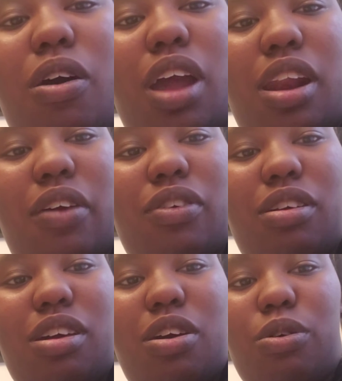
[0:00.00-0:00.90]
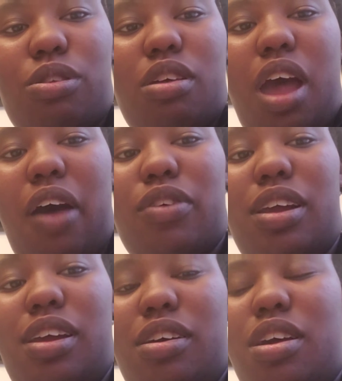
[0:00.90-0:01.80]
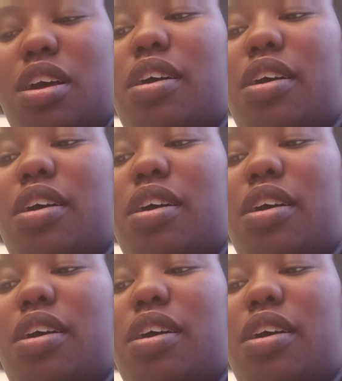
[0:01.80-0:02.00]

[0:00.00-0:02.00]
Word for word: I'll kind of go have a